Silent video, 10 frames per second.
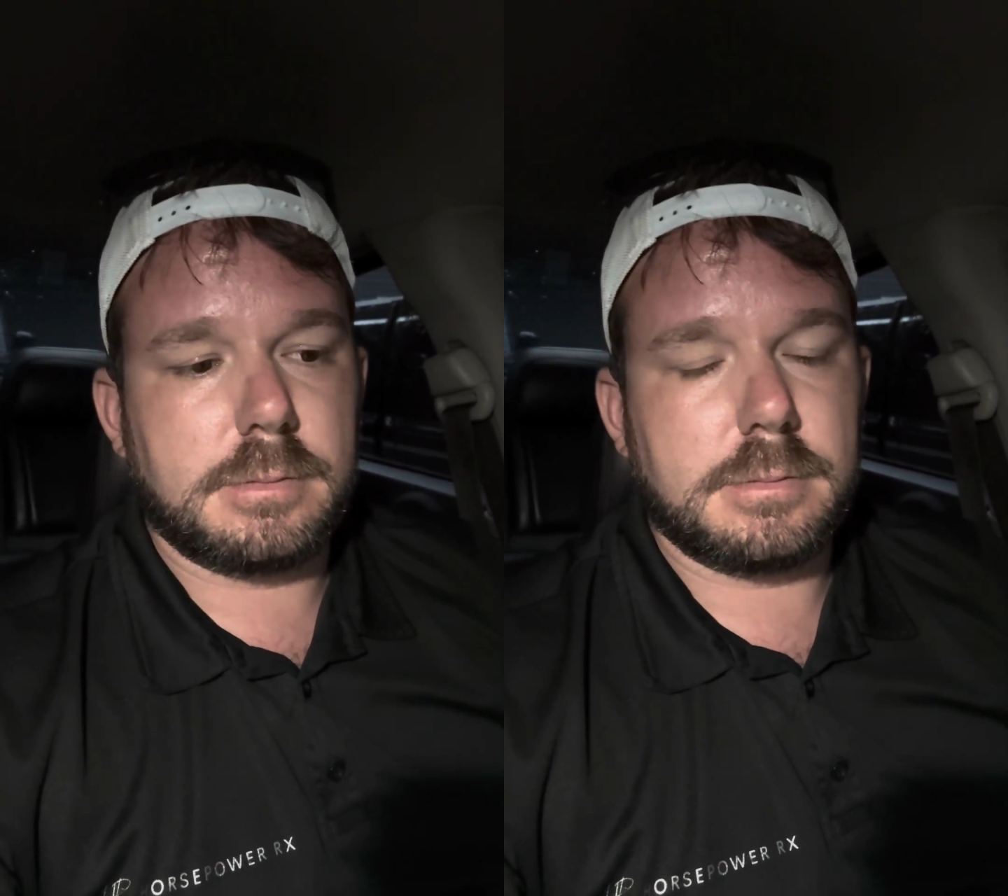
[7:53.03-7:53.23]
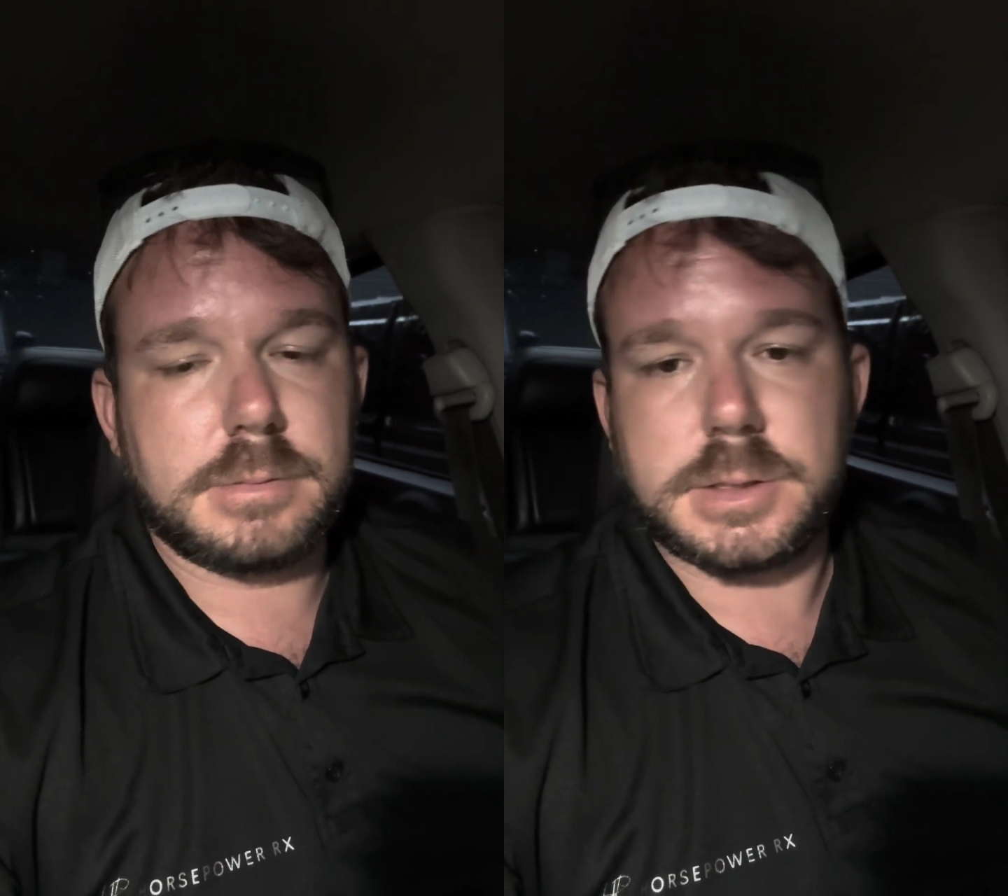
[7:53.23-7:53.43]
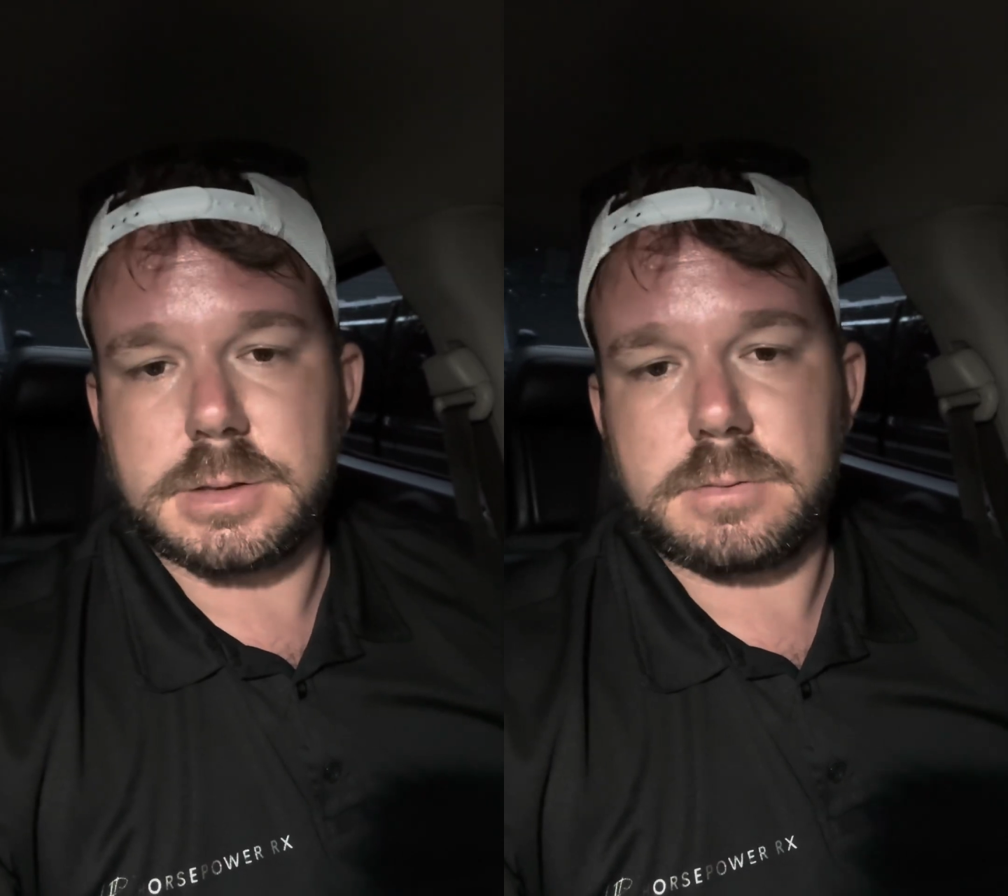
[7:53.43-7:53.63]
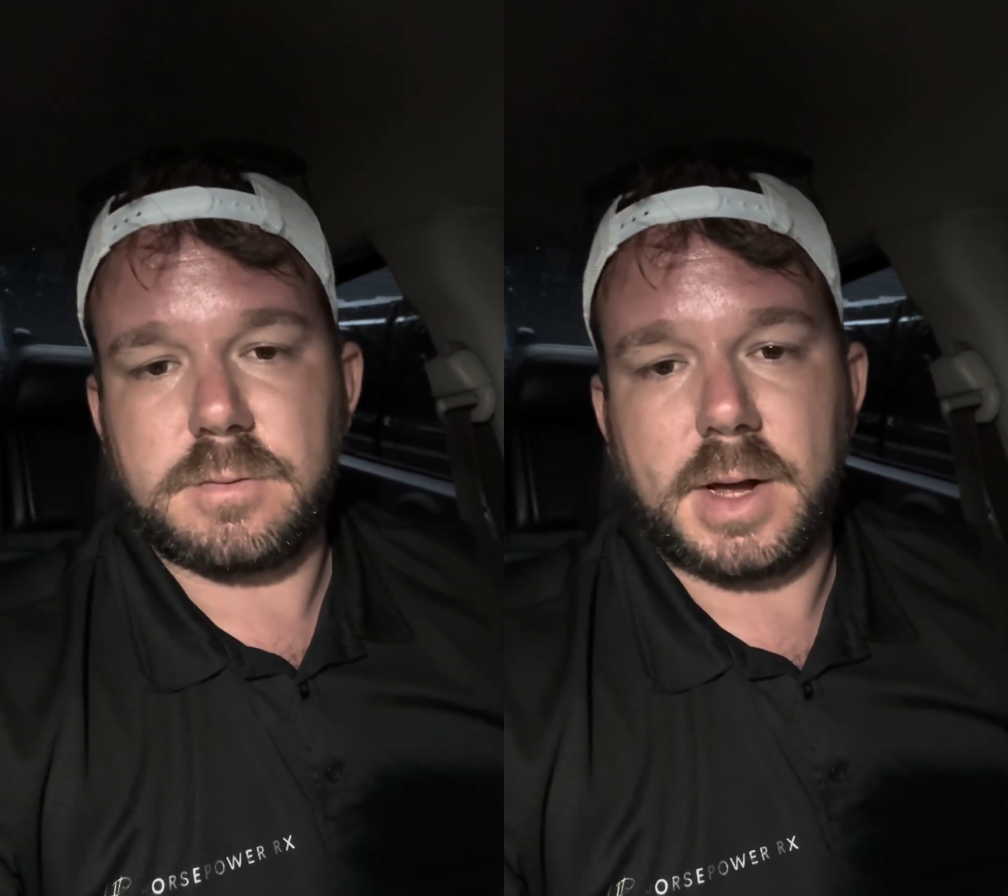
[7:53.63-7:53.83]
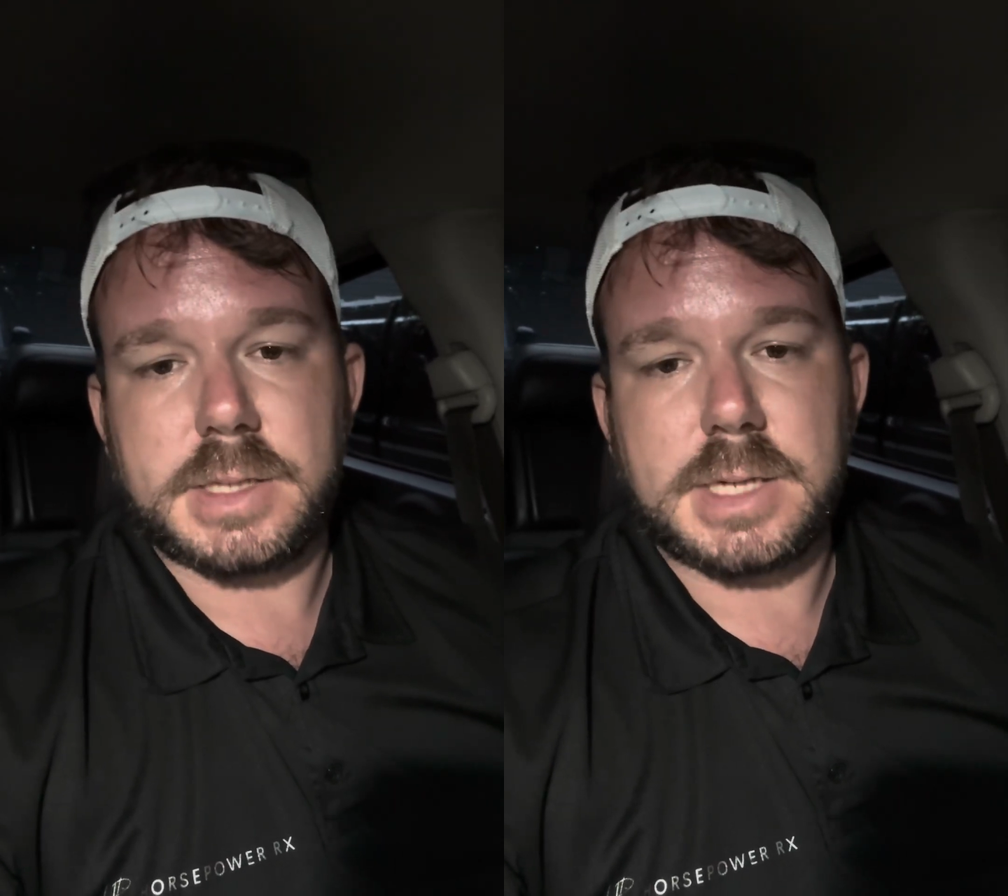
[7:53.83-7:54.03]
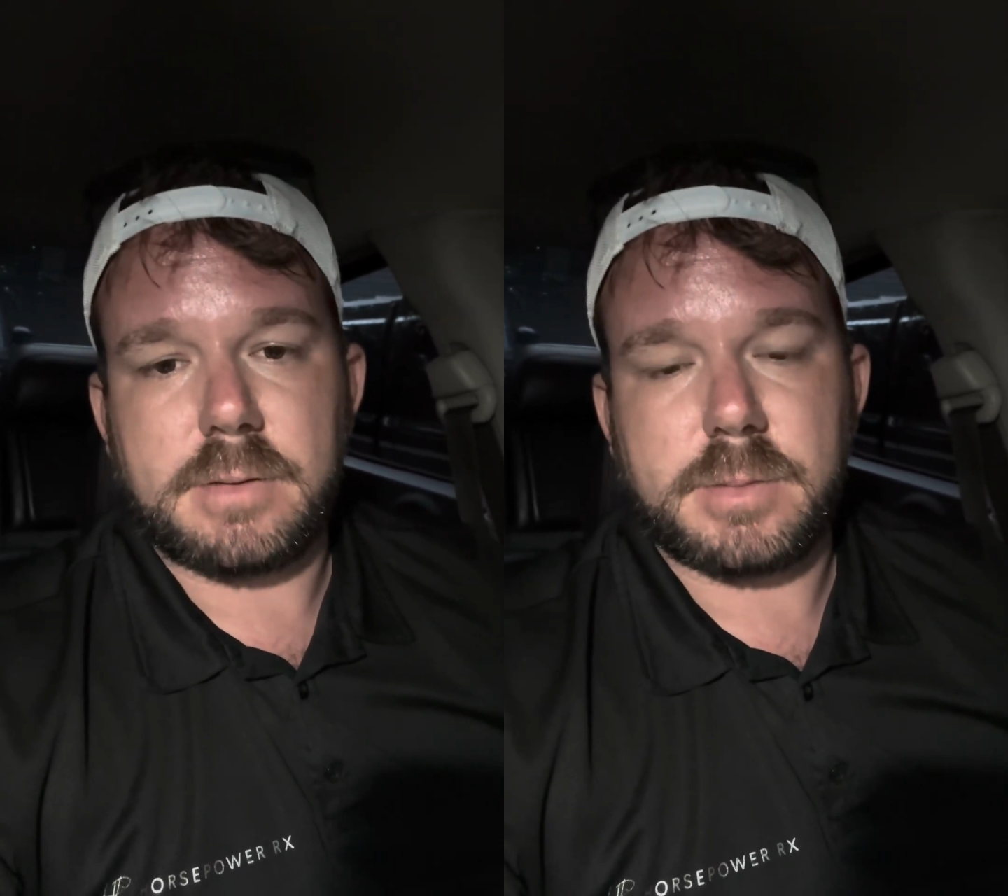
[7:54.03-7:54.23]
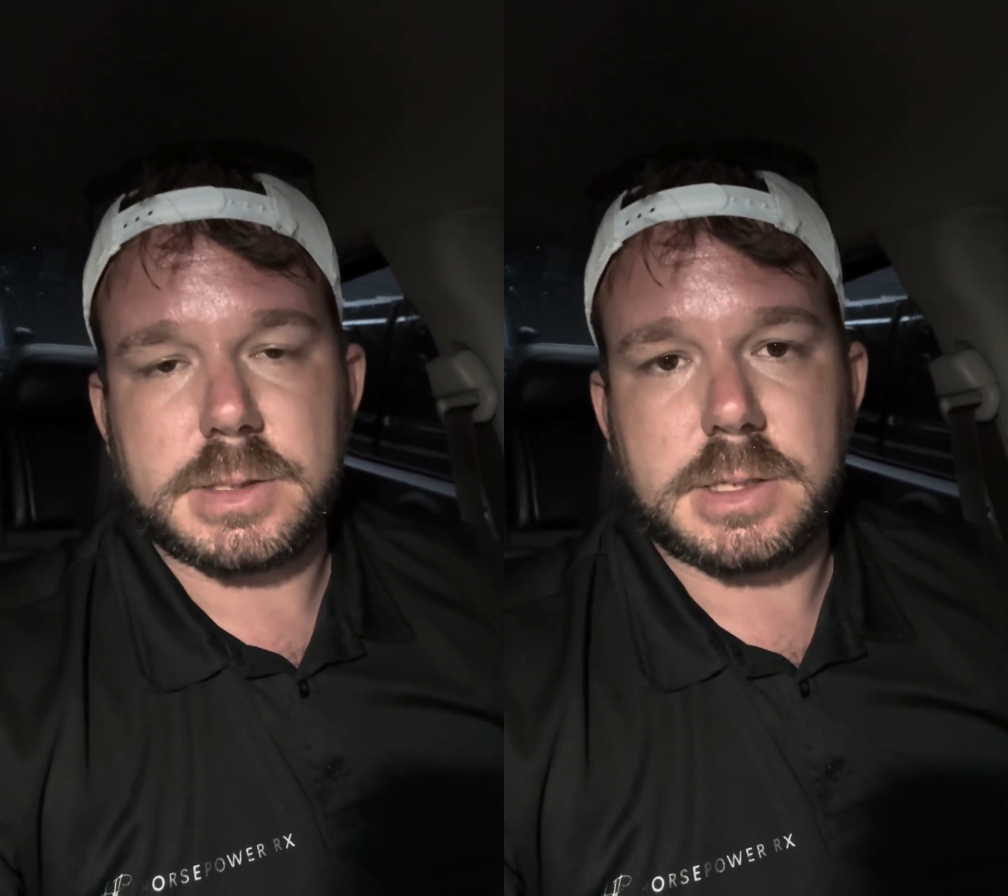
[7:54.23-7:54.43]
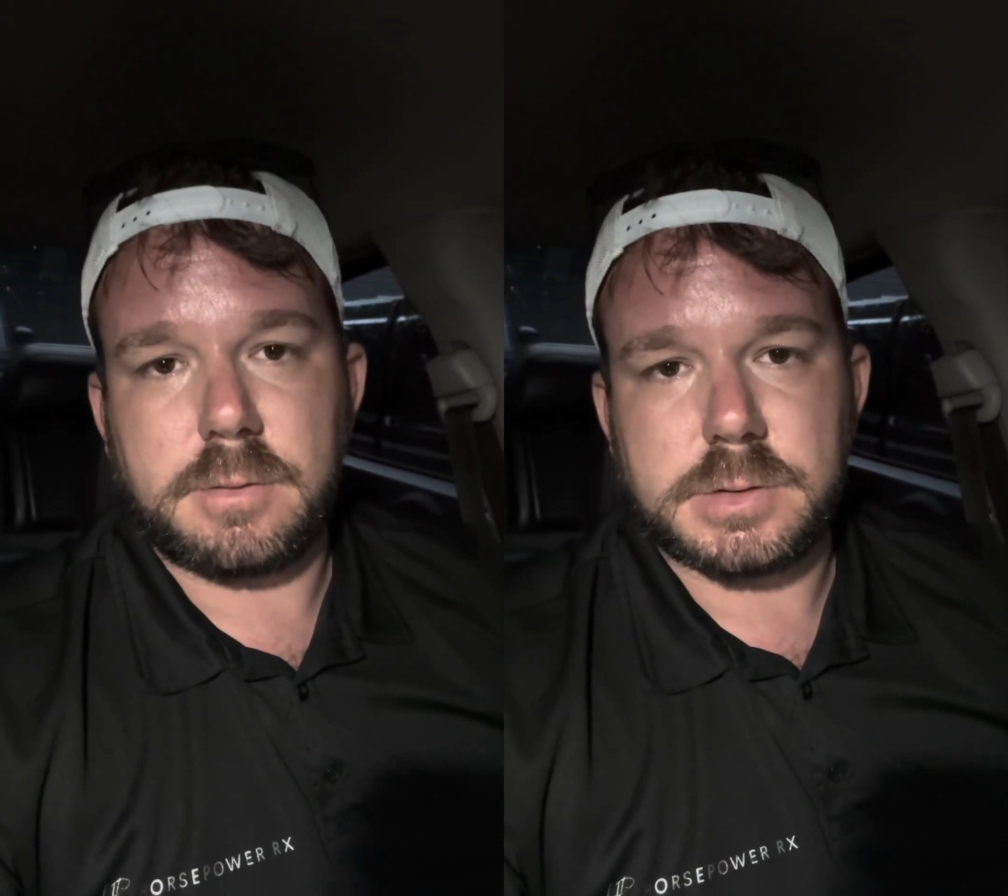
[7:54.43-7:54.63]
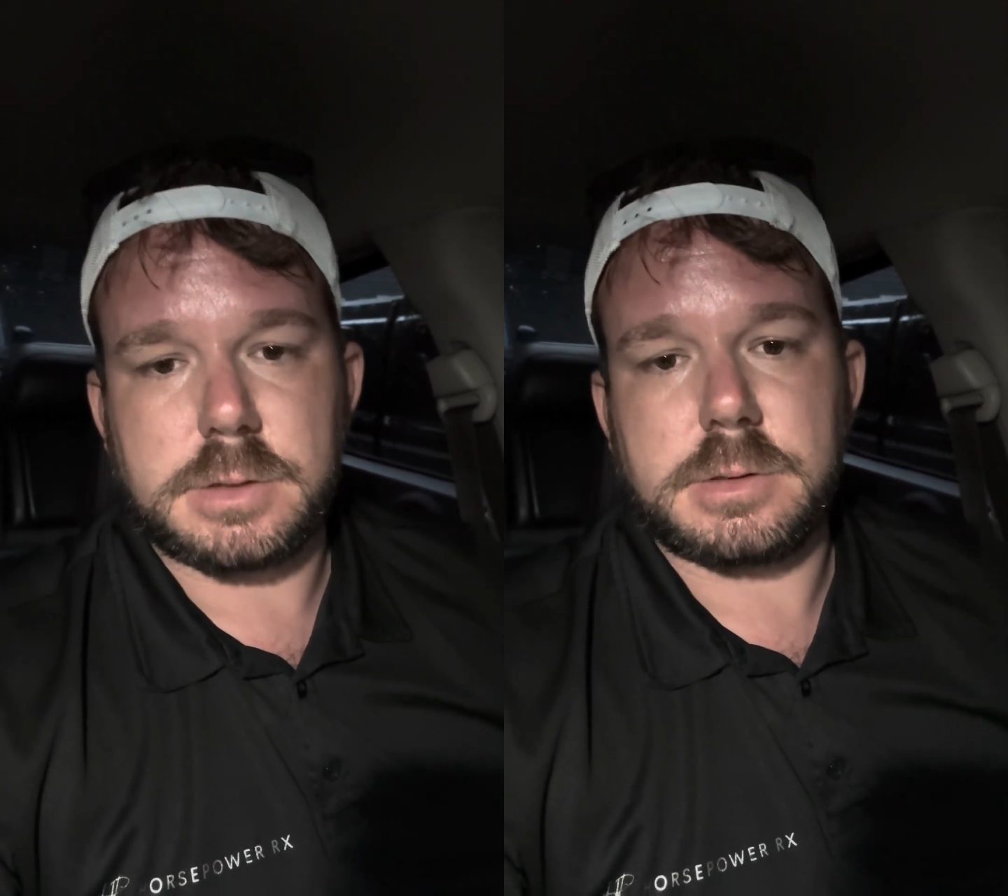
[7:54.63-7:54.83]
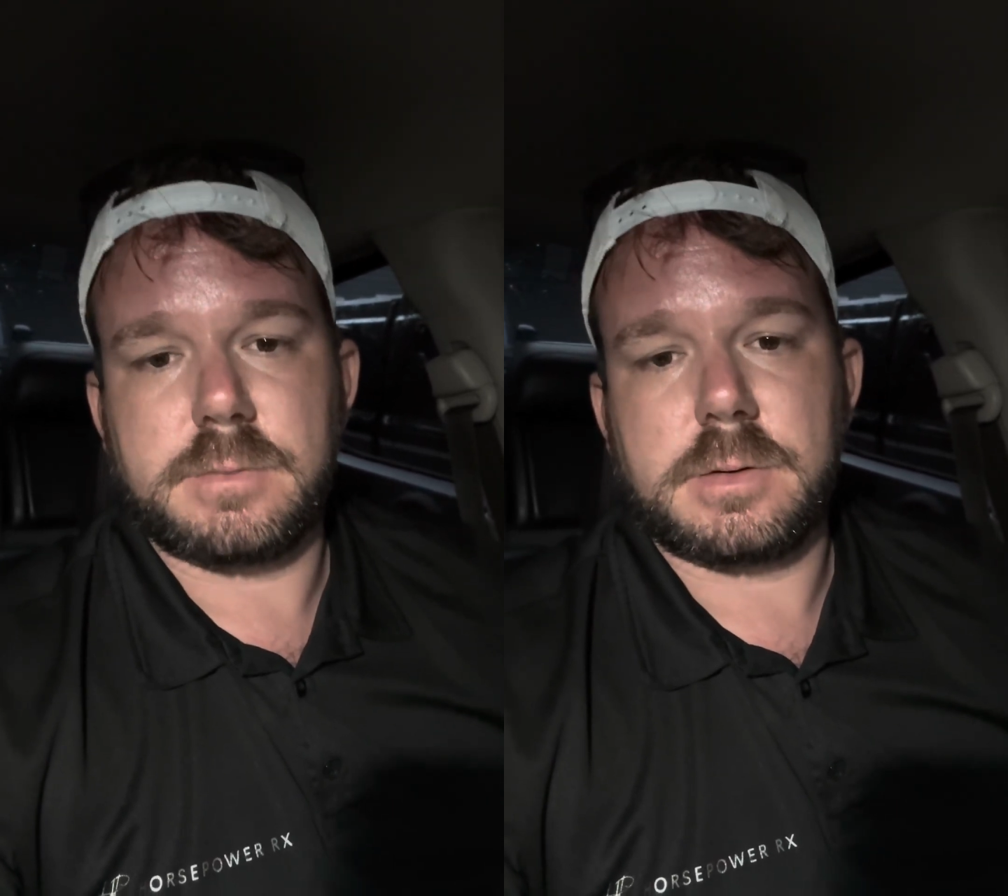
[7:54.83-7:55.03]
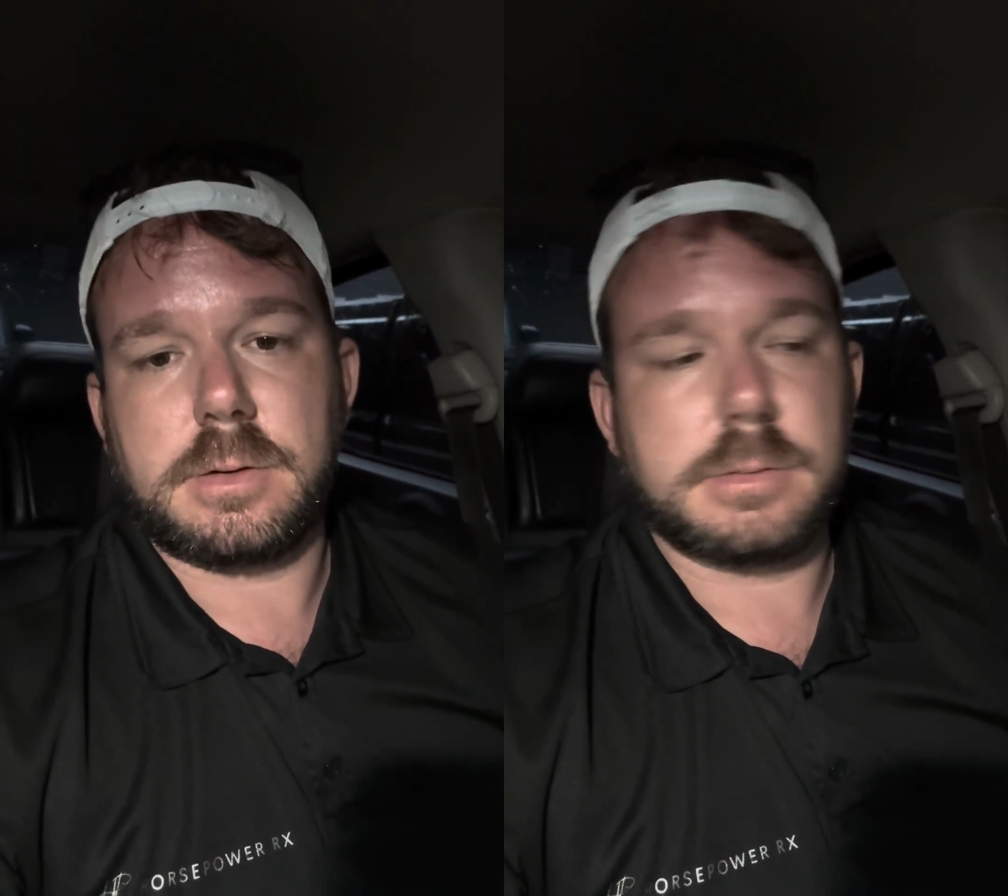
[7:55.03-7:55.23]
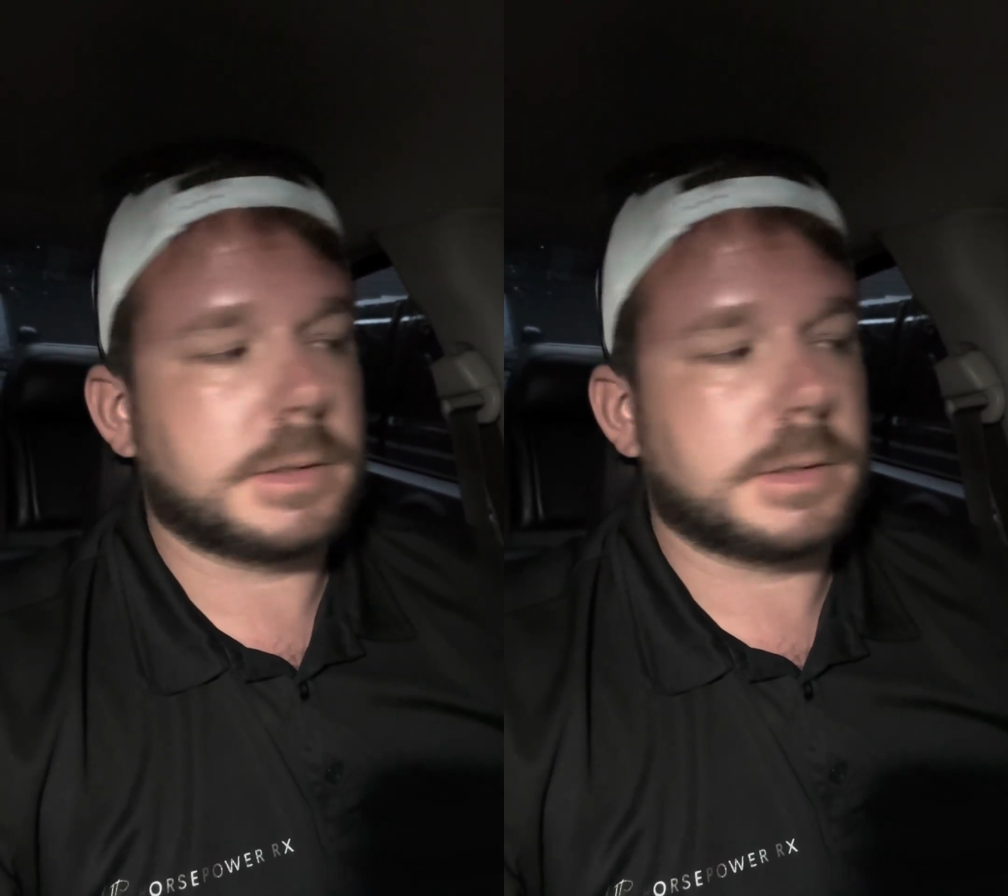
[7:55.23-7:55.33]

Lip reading: Just finding time for myself is a little difficult,